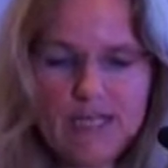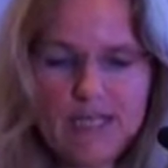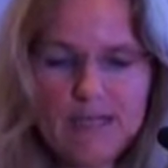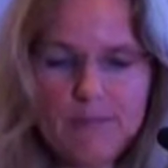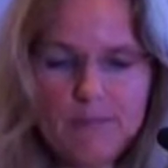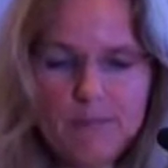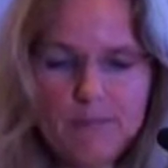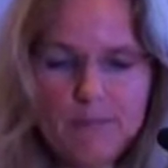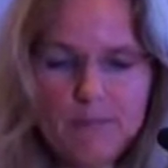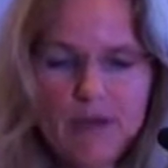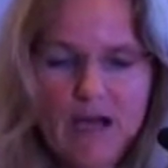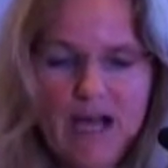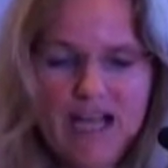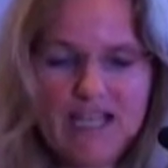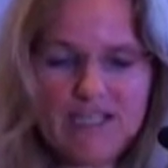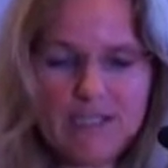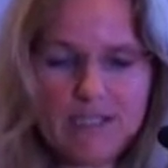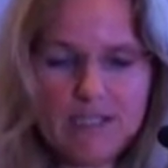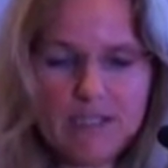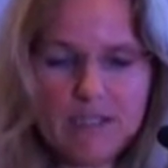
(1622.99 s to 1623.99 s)
an
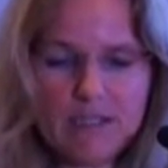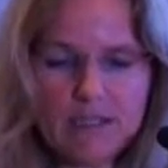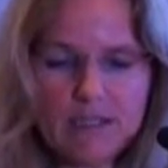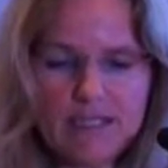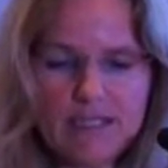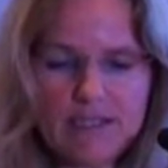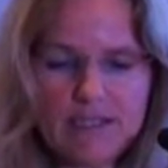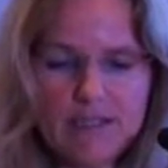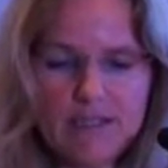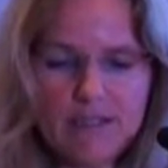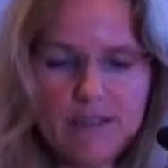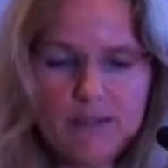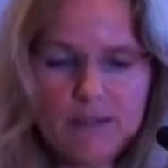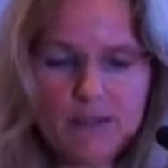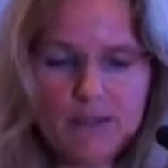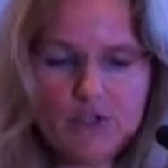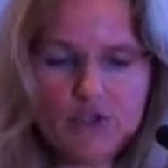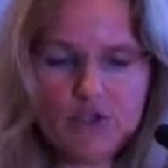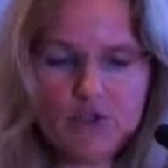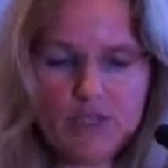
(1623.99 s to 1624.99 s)
ideal kidney
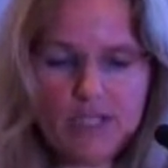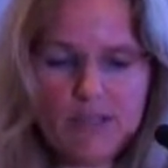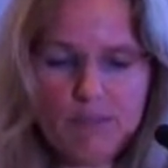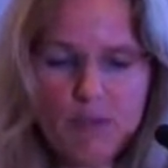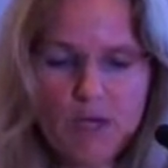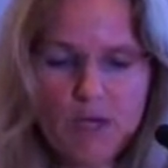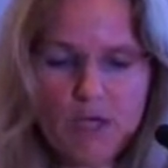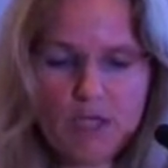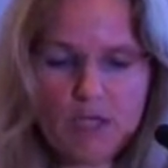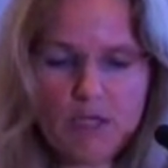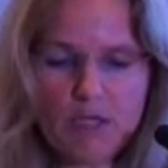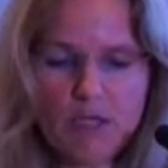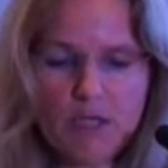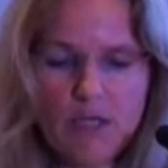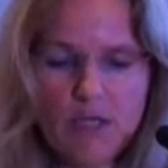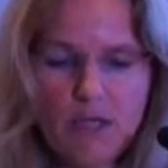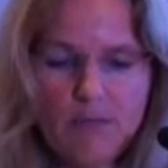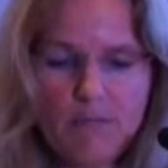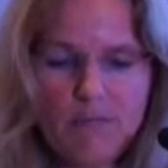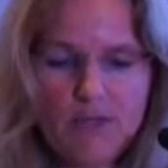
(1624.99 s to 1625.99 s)
injury marker,
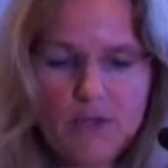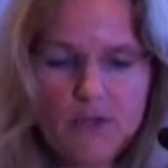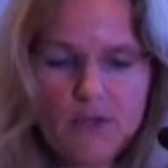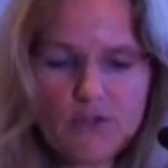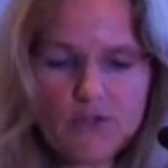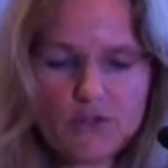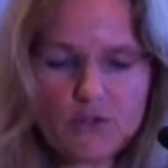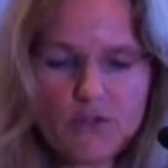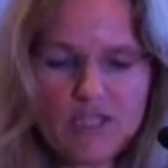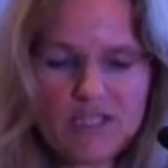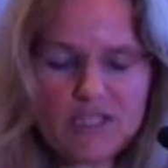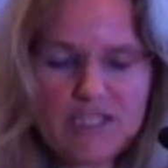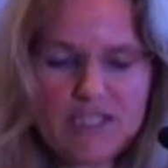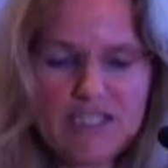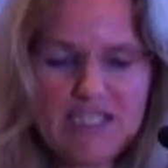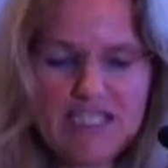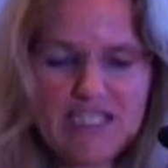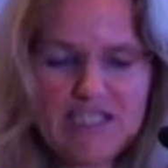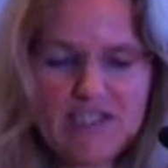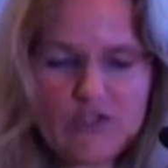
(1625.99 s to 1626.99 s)
because
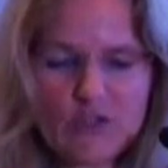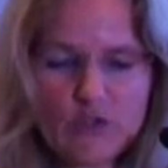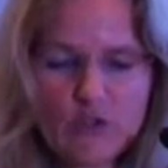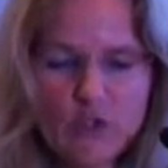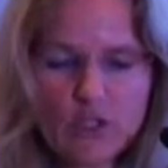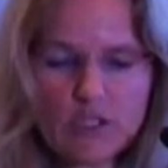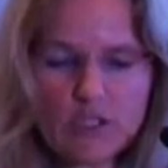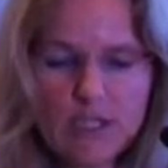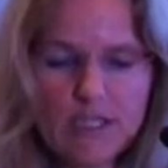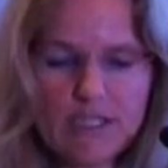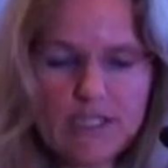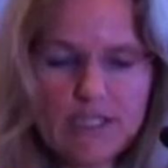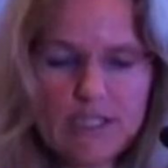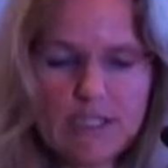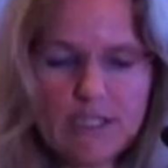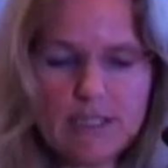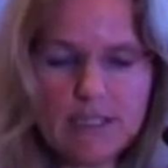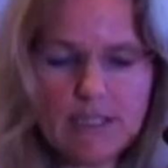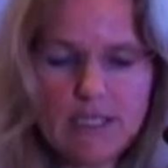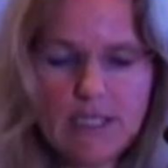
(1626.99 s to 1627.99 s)
creatinine is not
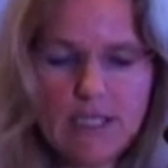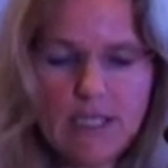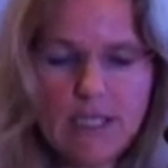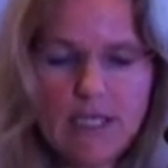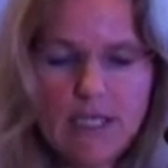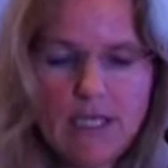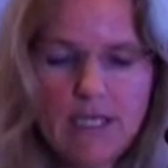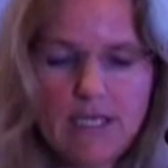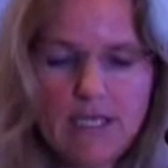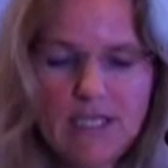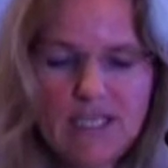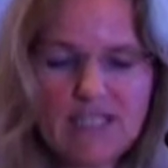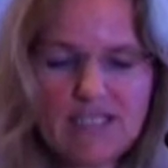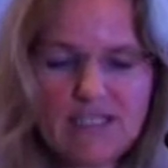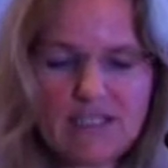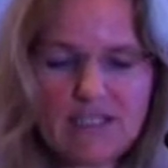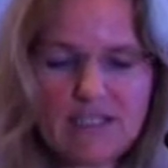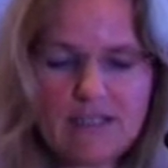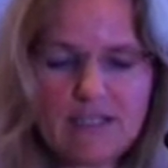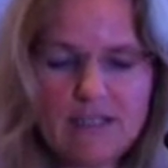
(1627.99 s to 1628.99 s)
ideal.
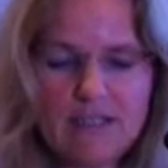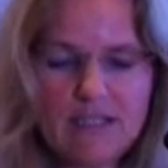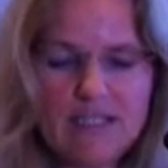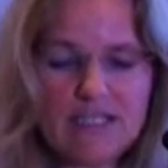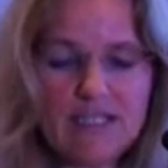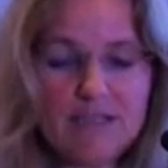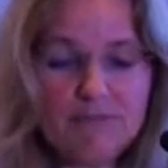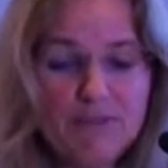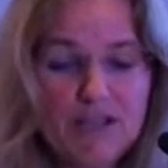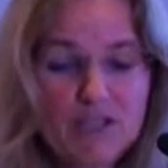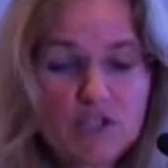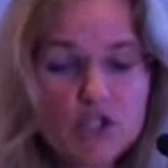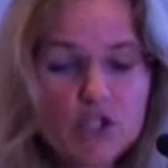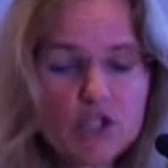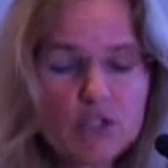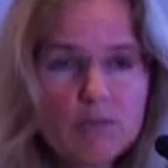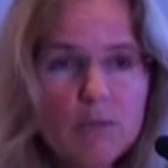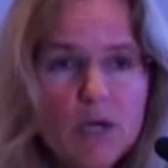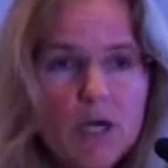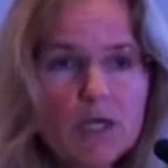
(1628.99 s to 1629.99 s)
It's a kidney
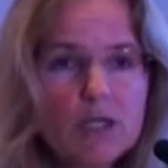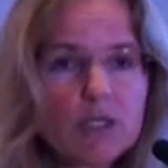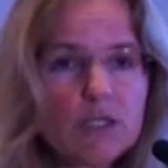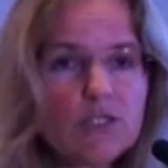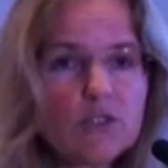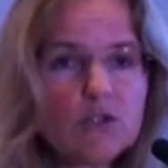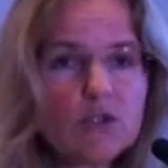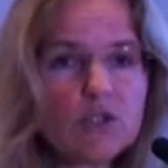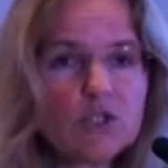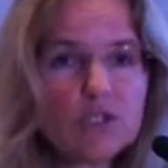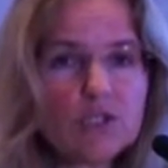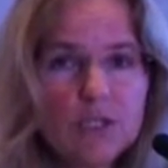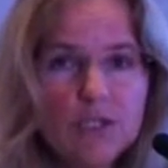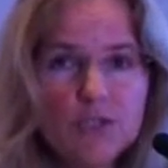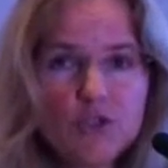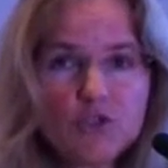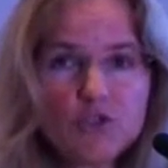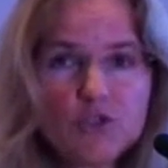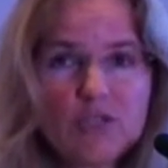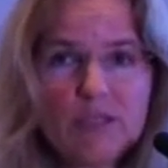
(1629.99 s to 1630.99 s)
function marker, it's not an
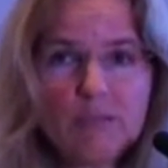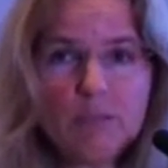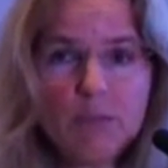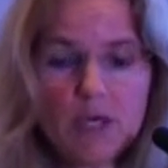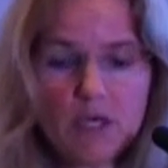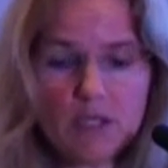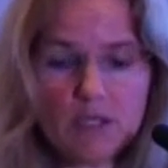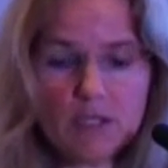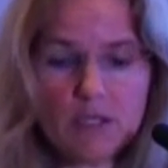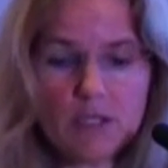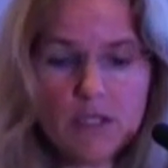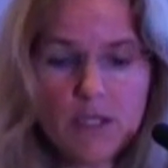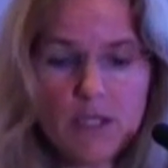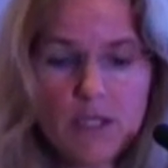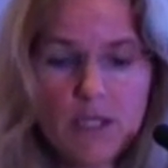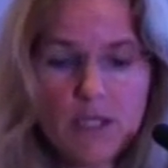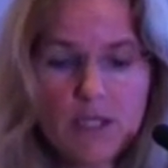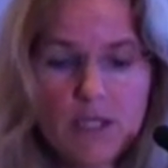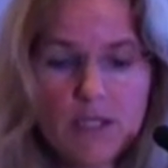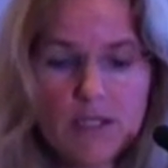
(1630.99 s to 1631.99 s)
injury marker,
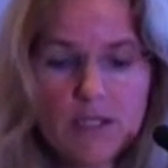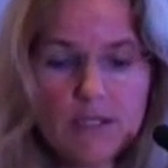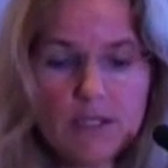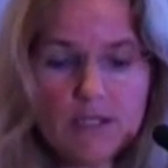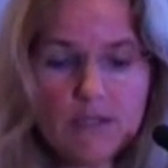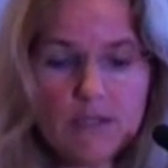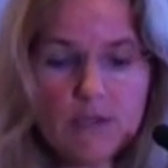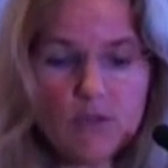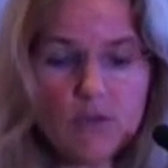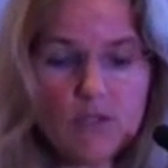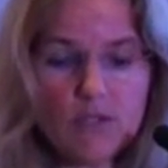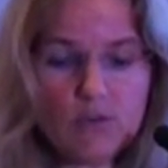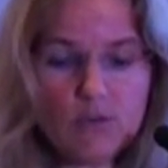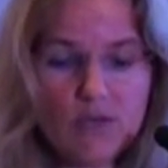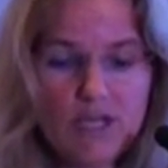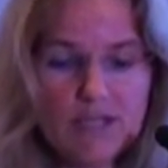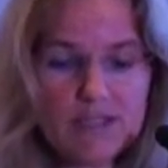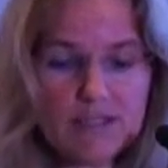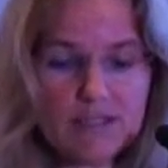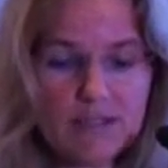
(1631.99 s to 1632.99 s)
and it only
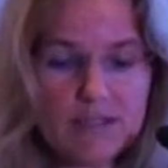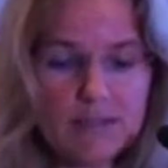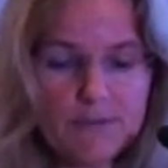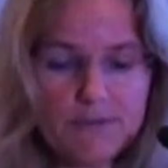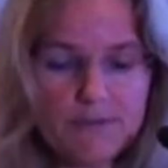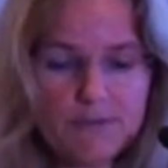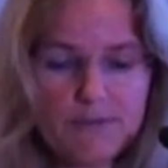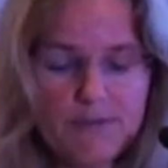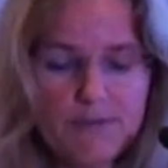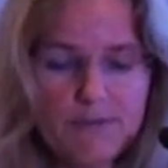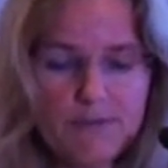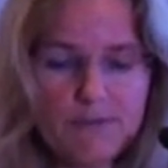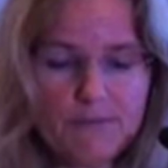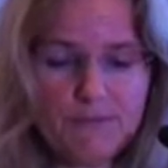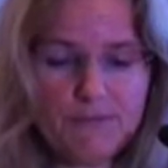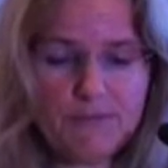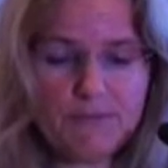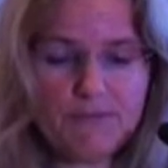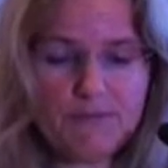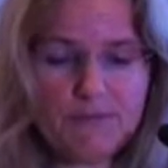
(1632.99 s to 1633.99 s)
rises
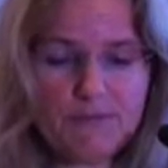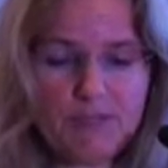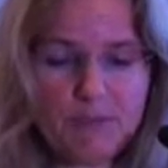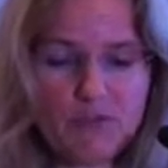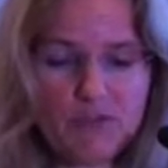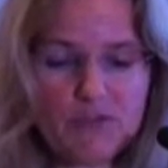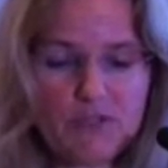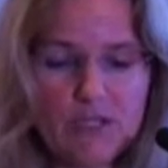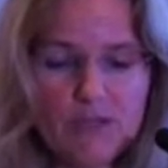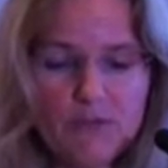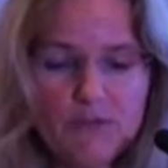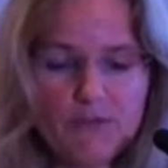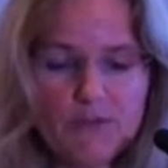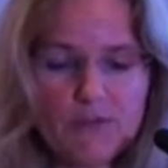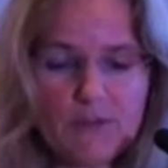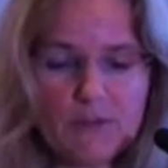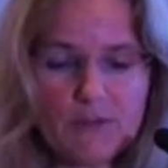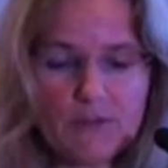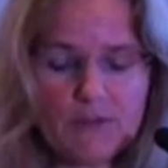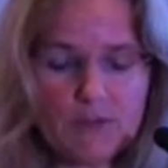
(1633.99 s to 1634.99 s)
if 50% of
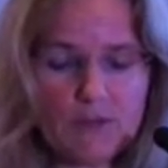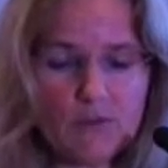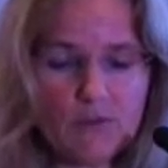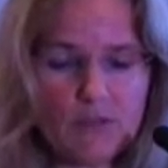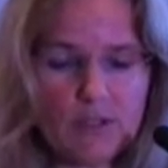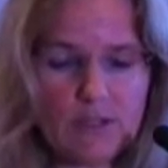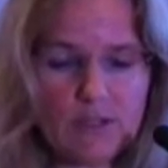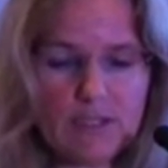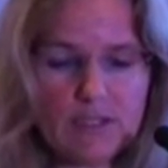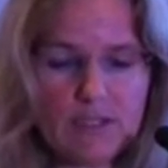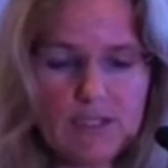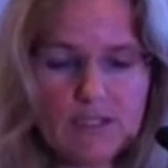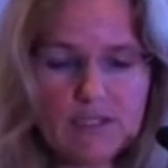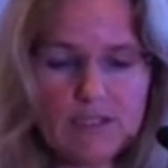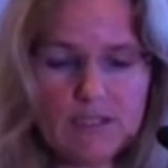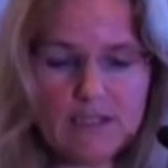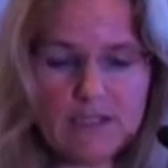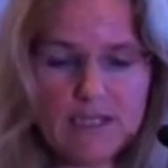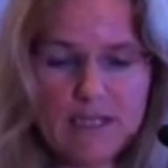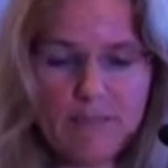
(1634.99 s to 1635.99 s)
the kidneys
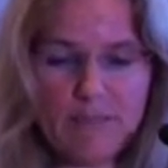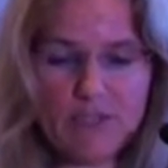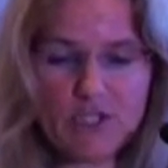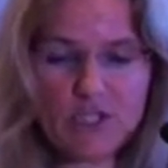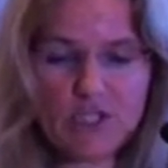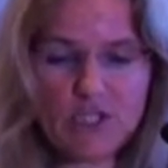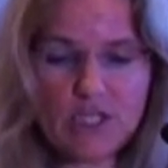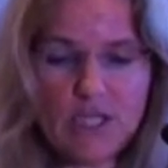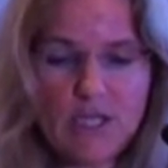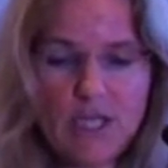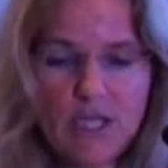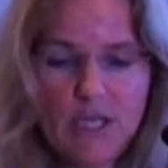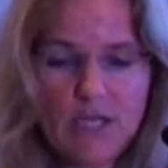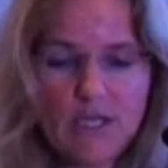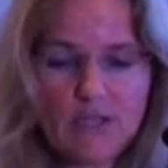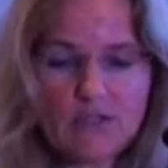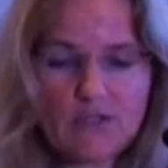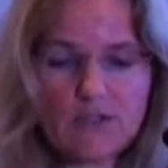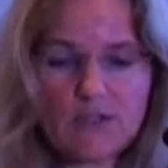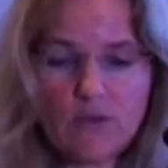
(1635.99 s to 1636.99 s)
are damaged.
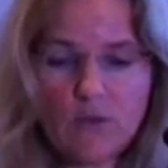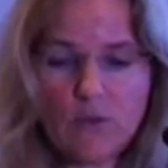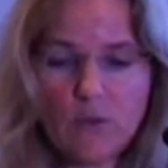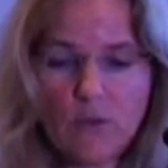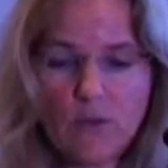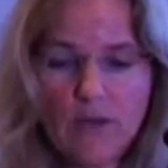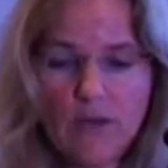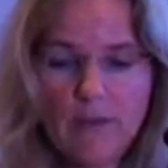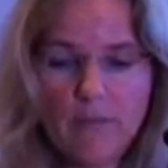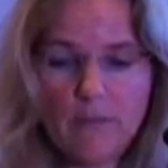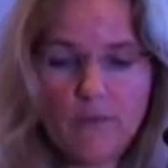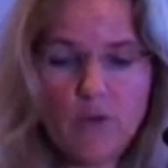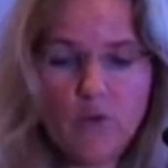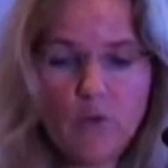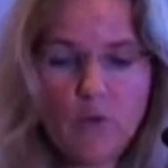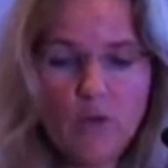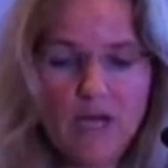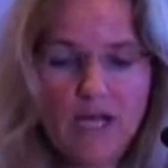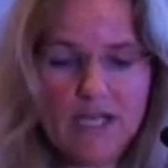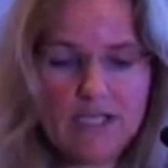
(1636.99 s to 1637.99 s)
So
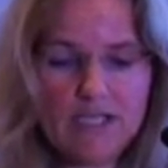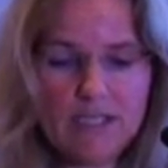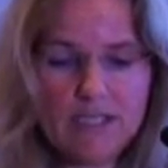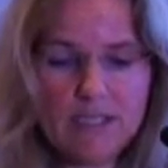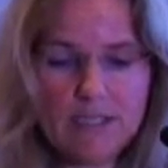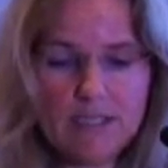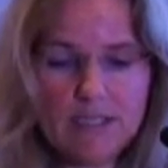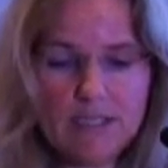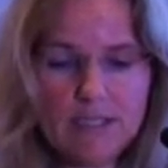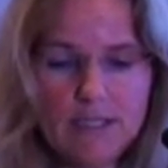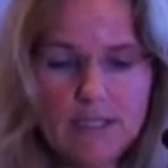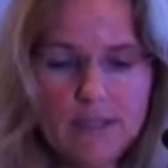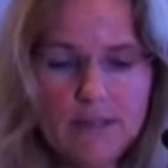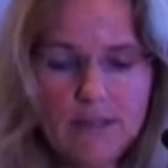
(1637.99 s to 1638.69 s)
new ideal